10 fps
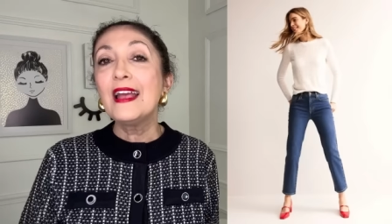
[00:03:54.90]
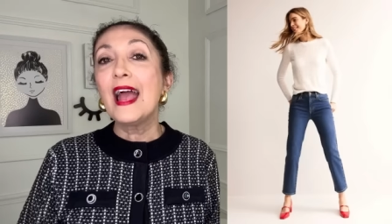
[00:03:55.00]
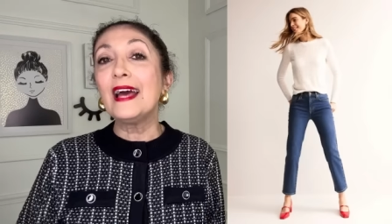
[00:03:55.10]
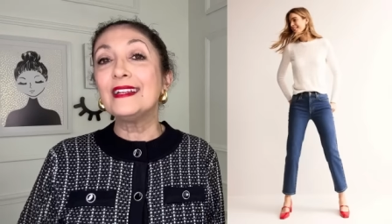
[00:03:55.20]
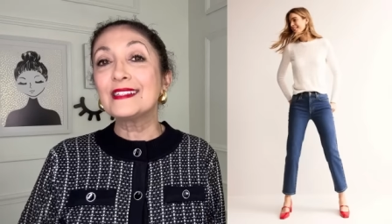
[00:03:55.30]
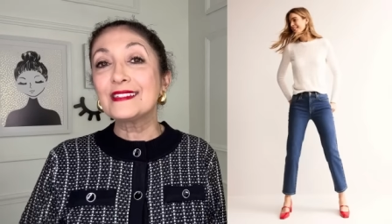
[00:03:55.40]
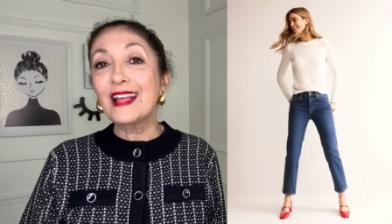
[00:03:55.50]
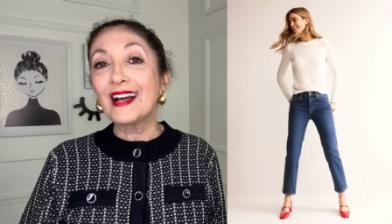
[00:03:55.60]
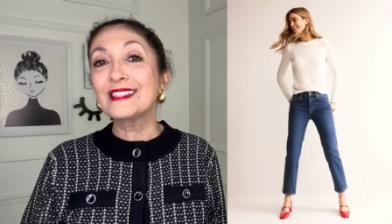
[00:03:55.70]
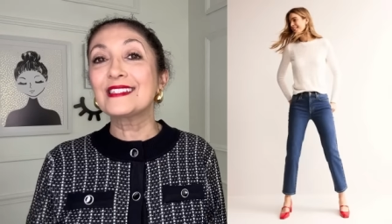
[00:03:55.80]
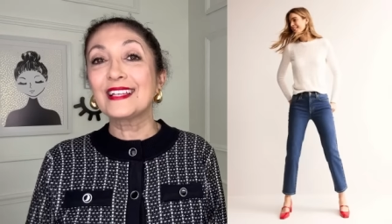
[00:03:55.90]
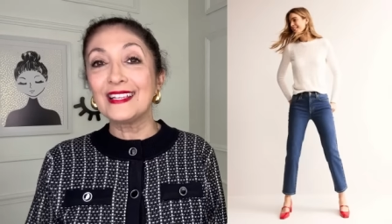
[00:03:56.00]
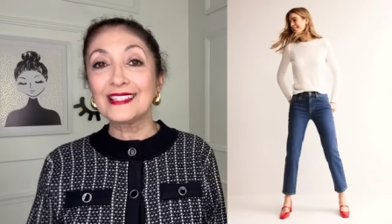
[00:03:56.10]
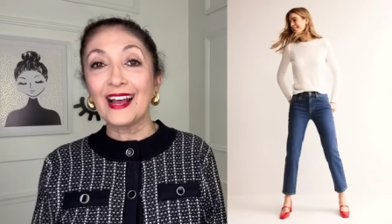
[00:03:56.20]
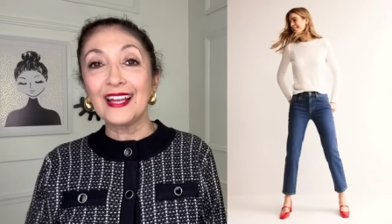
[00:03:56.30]
and it's not
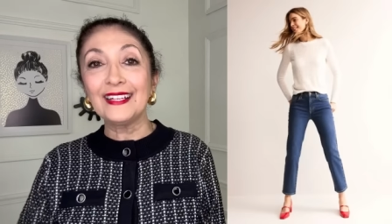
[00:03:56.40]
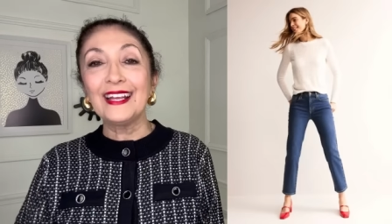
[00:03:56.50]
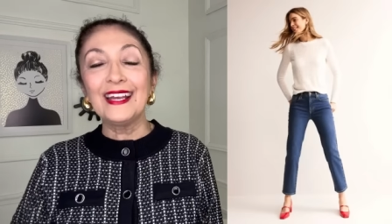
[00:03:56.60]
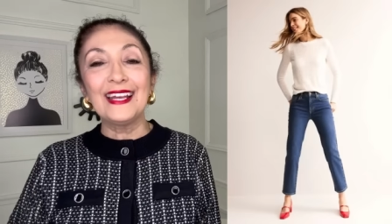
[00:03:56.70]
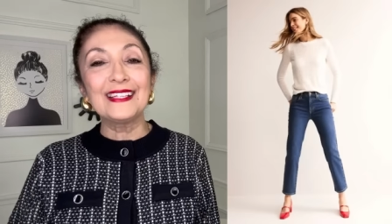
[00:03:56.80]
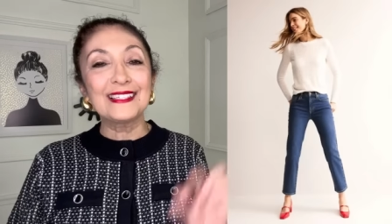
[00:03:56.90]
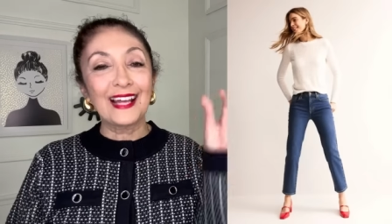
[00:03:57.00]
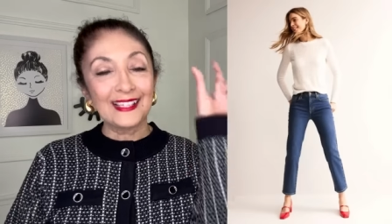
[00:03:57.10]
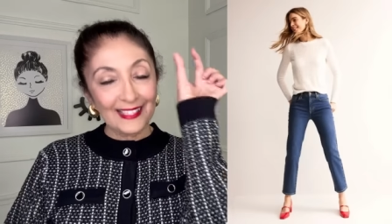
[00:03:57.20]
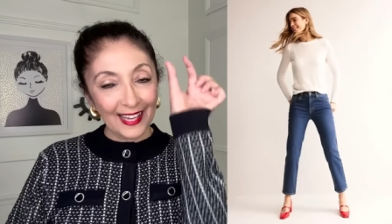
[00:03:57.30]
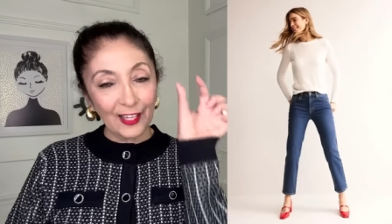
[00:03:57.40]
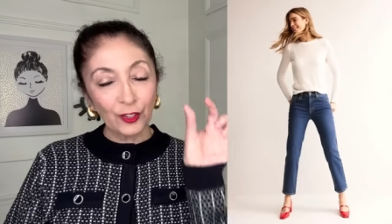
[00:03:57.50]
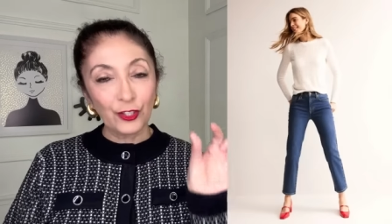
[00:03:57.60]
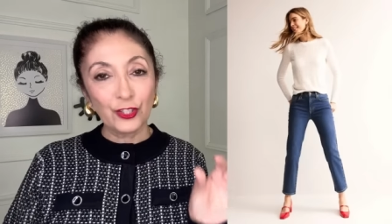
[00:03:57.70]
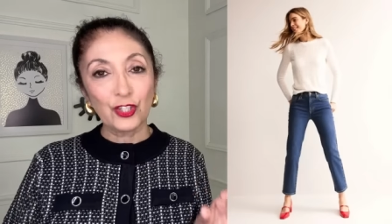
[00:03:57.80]
skin tight. It's that
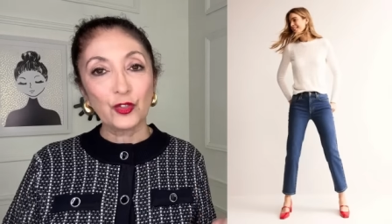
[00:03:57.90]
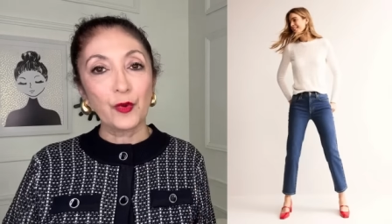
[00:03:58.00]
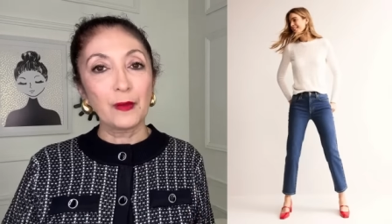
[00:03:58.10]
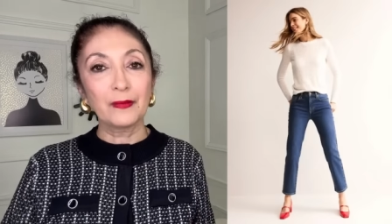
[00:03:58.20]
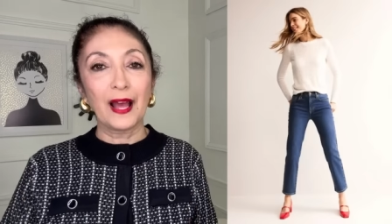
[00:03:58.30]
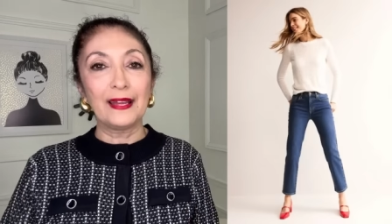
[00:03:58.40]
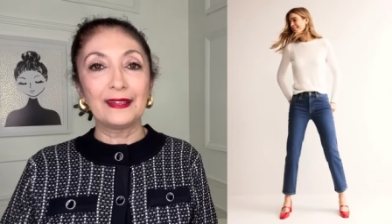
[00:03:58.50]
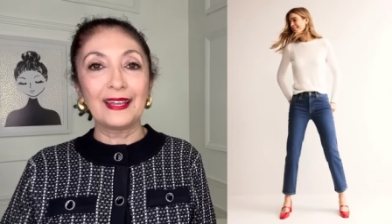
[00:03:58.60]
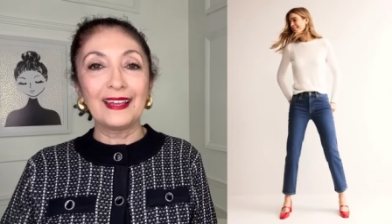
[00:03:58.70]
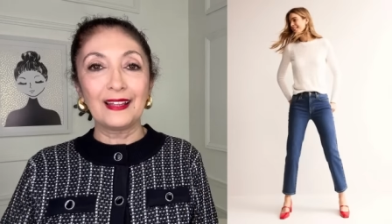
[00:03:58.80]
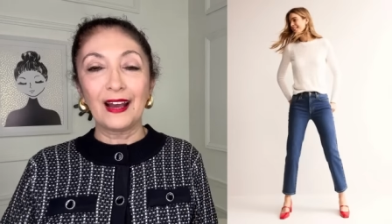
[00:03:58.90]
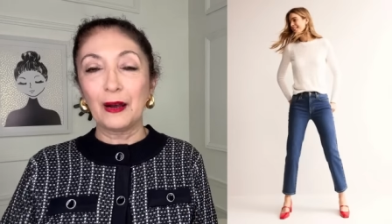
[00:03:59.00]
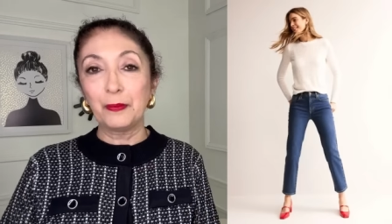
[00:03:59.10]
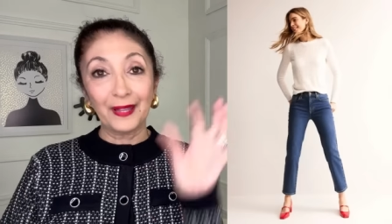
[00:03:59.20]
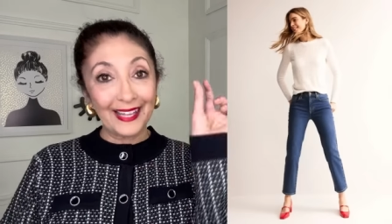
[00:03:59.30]
tailored, streamlined
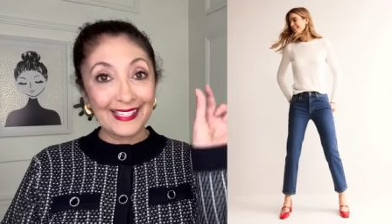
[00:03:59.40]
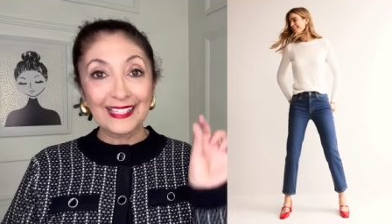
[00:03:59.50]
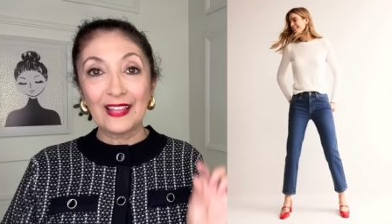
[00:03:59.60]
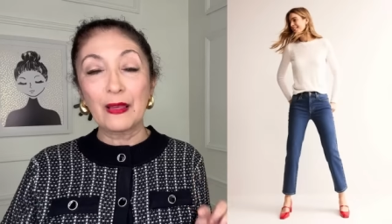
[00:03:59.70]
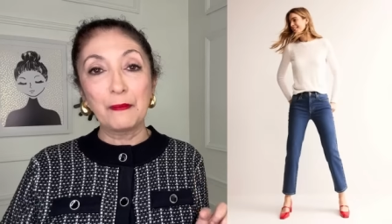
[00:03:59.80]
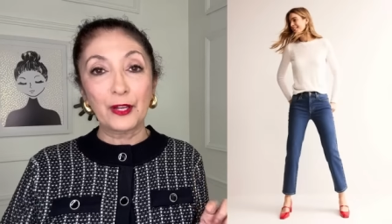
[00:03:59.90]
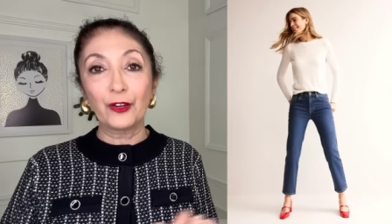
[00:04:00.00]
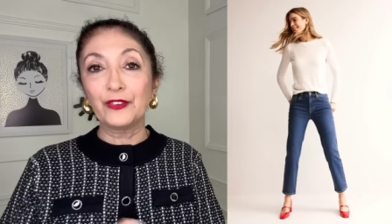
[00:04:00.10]
uh, place in the middle.